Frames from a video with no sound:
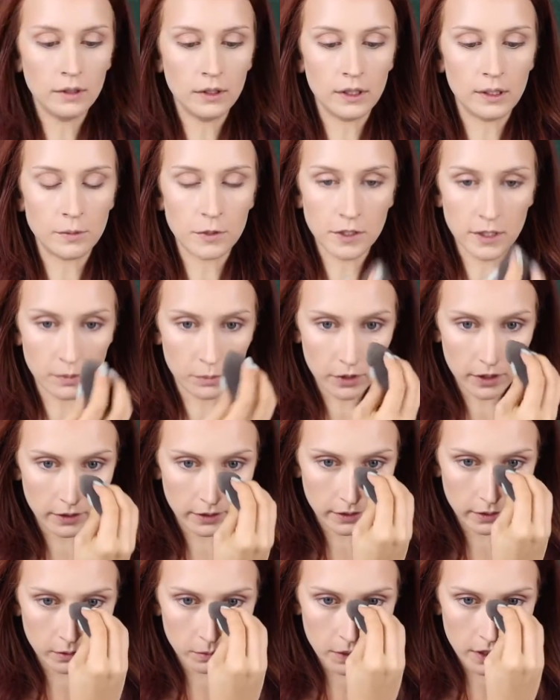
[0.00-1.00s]
And I'm just gonna put
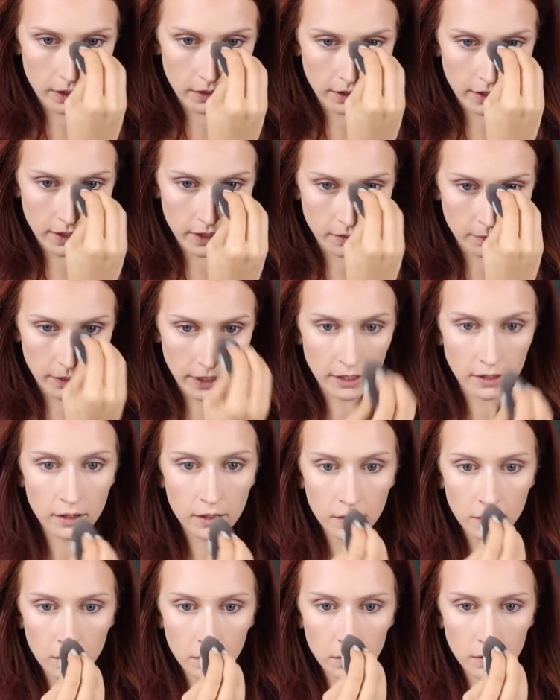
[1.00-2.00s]
a little bit on my
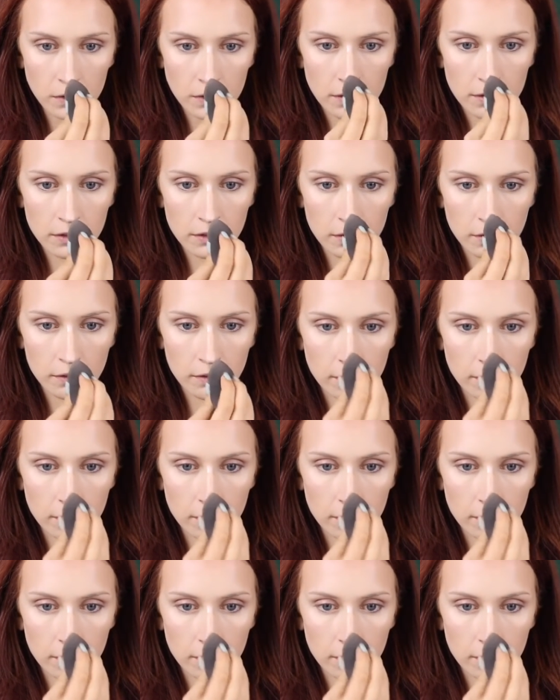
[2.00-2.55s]
nose.